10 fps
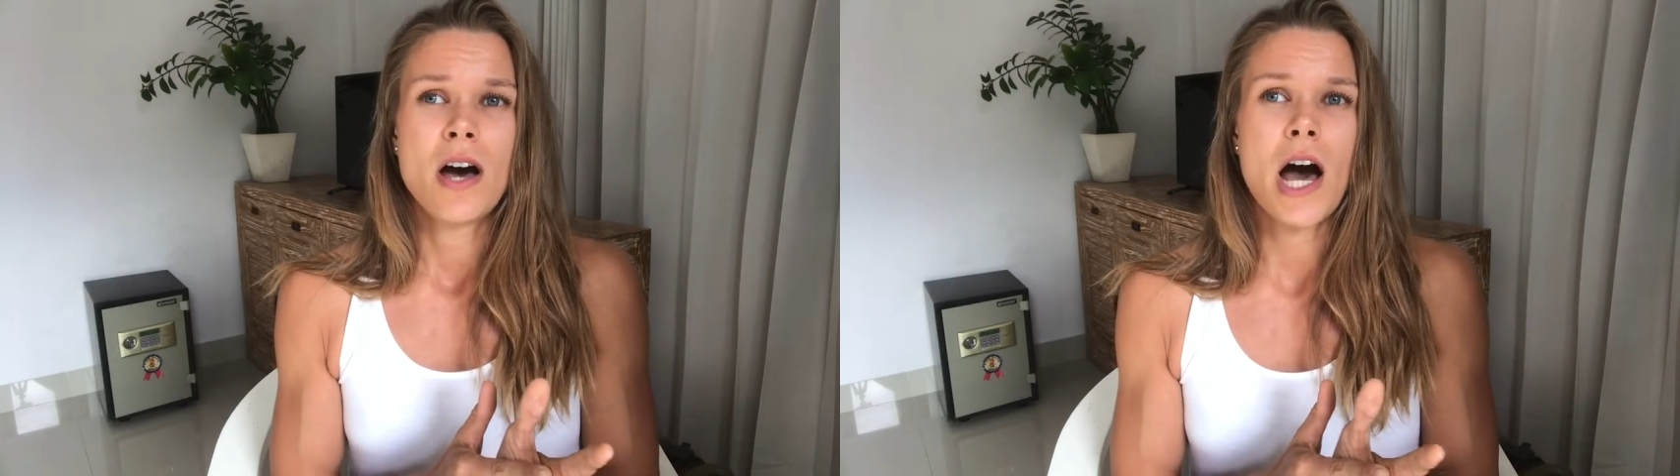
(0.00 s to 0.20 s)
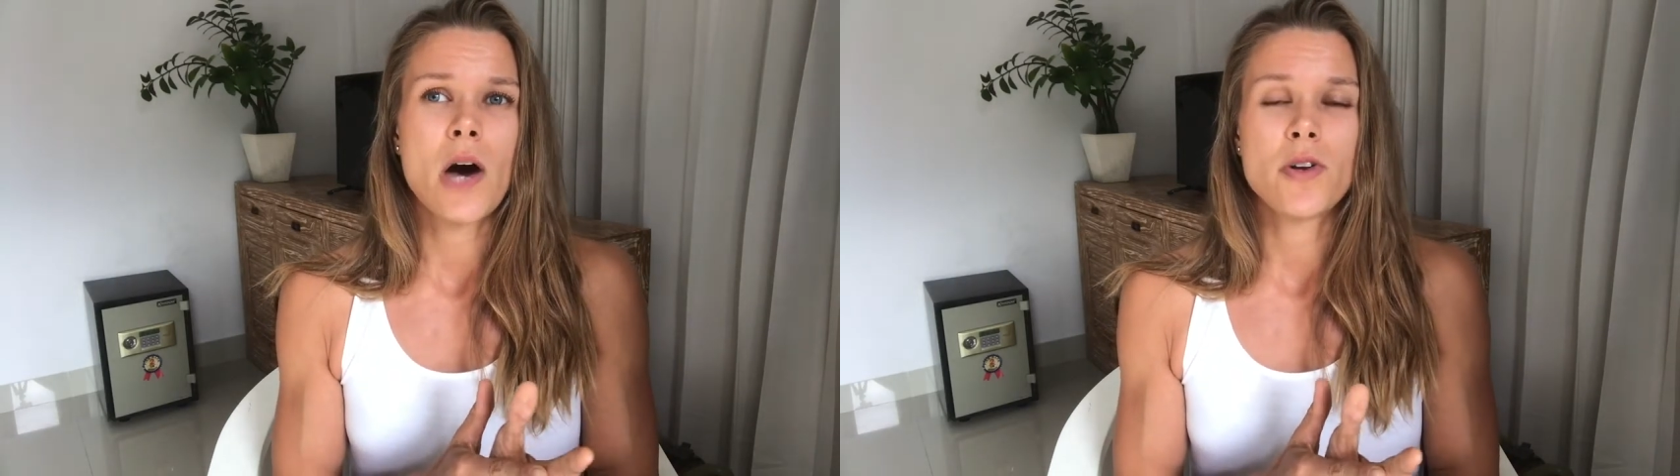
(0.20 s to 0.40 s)

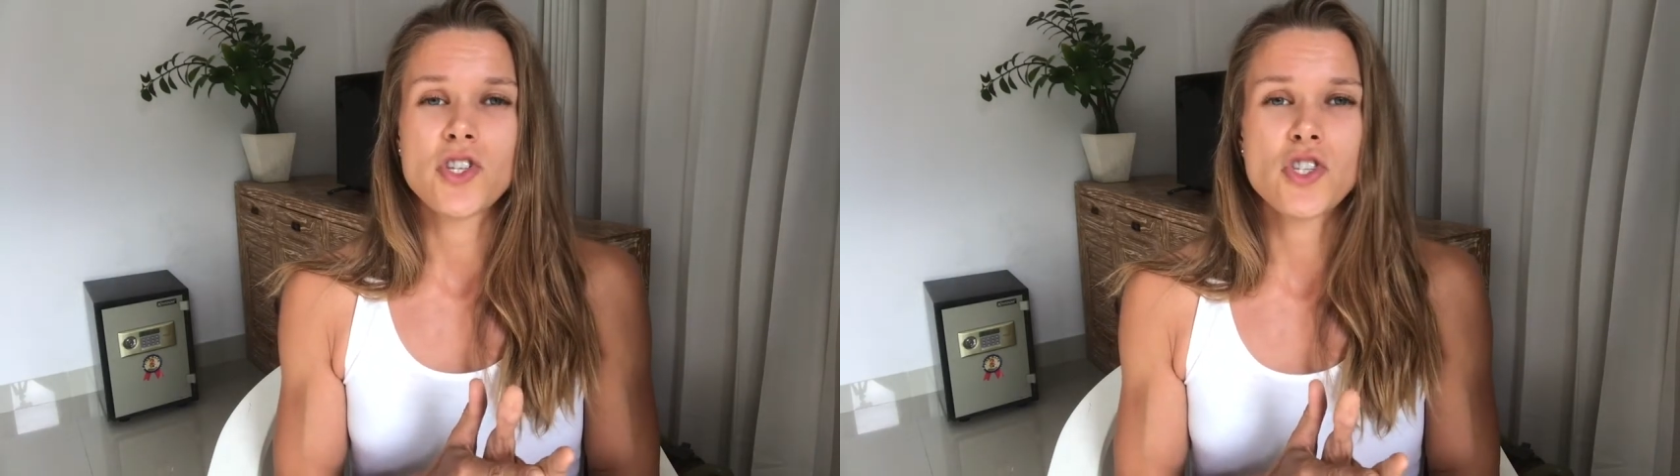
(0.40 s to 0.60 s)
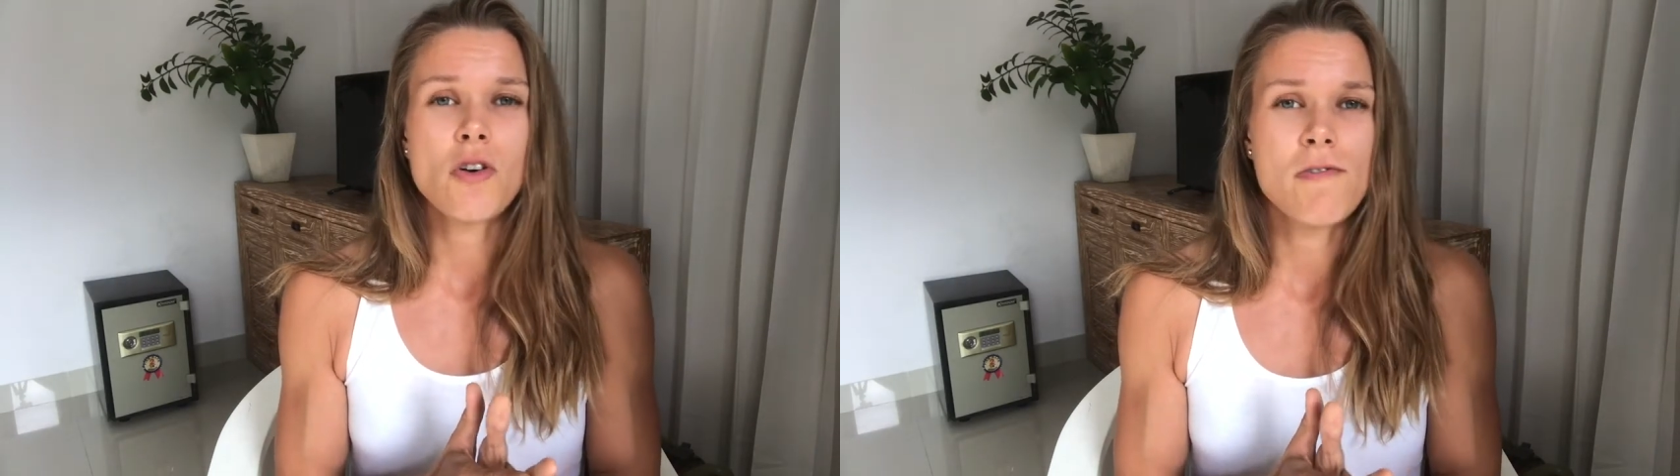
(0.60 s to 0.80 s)
how it's
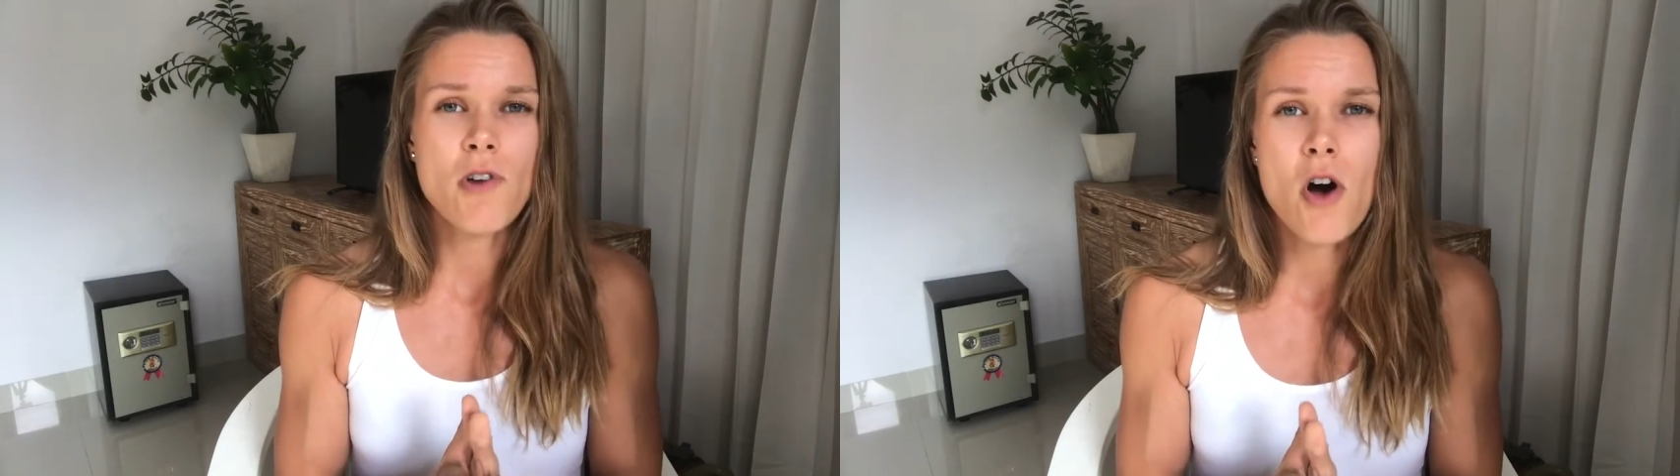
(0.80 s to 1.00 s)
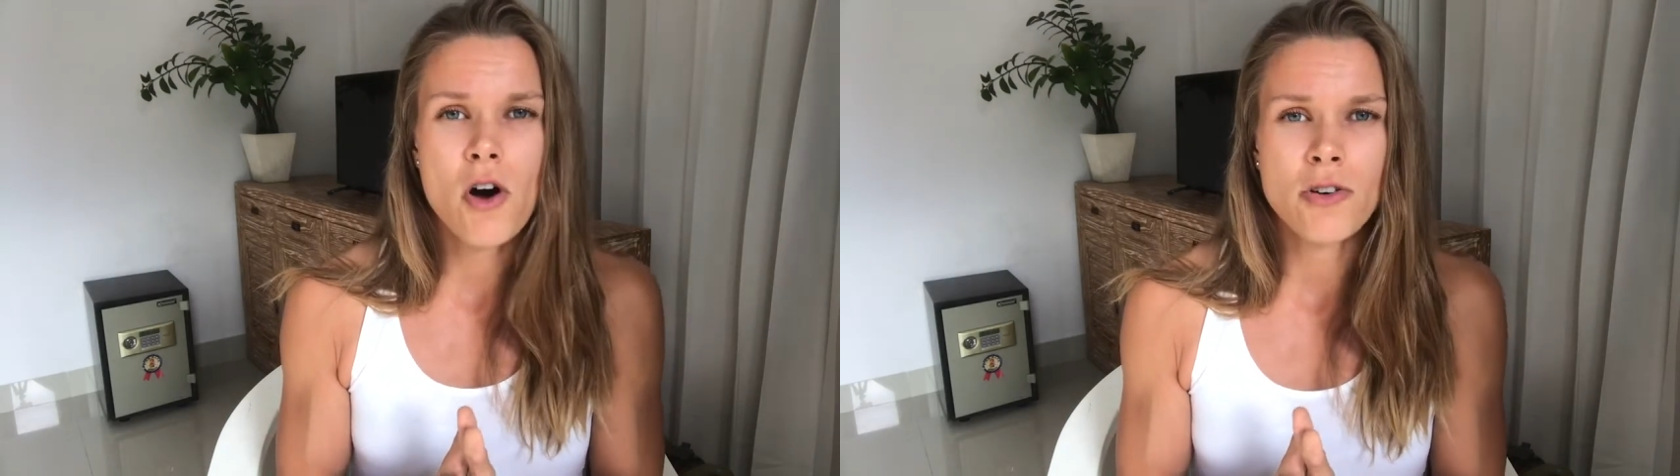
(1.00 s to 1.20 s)
so
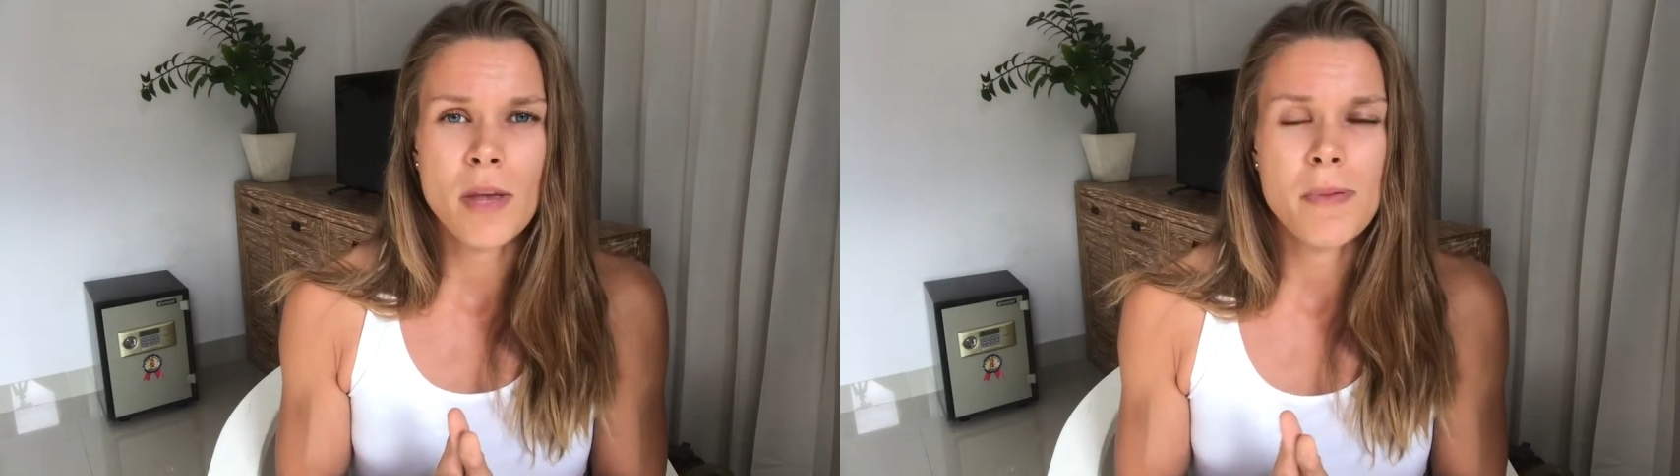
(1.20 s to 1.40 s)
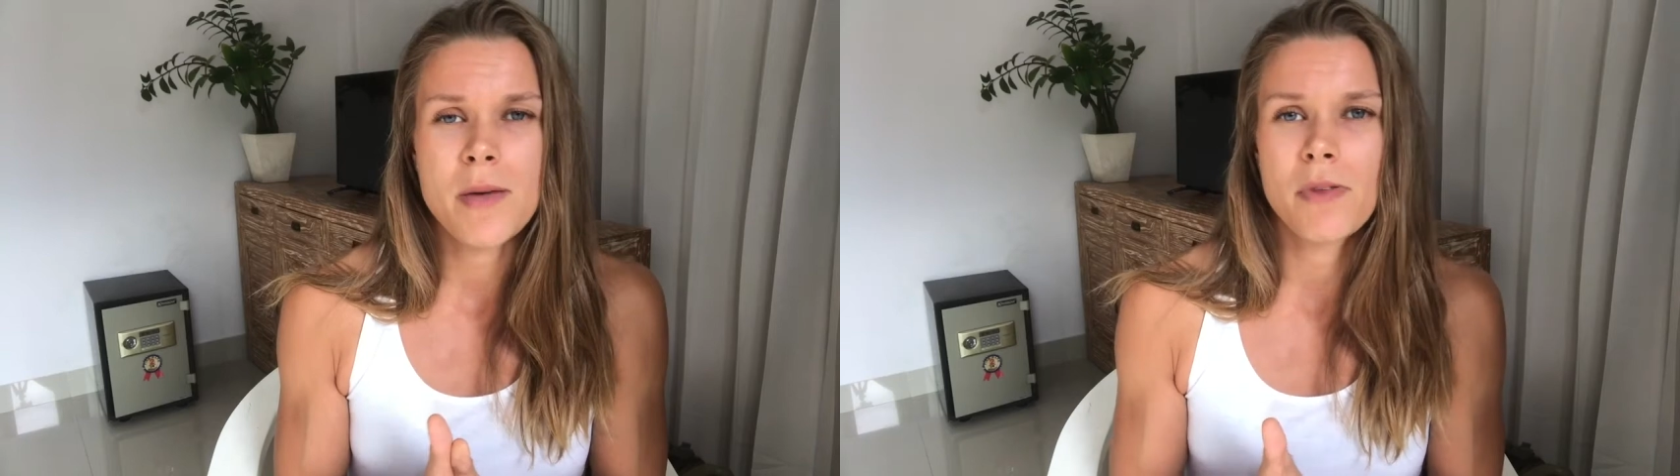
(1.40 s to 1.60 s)
wrong
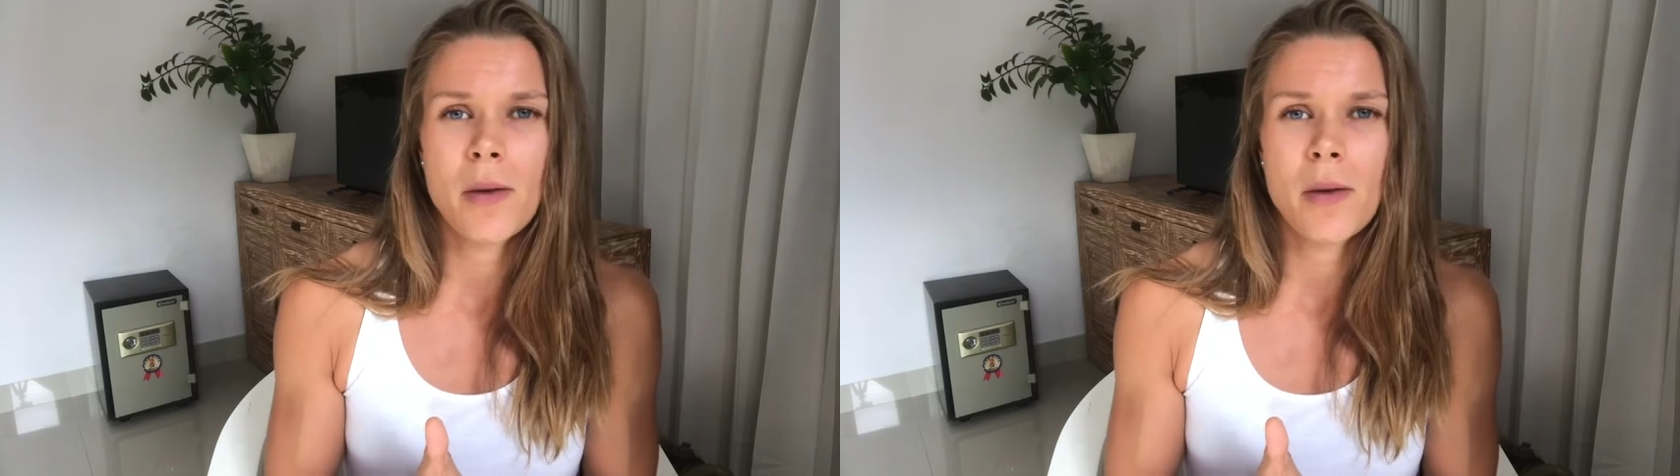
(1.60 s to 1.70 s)
that people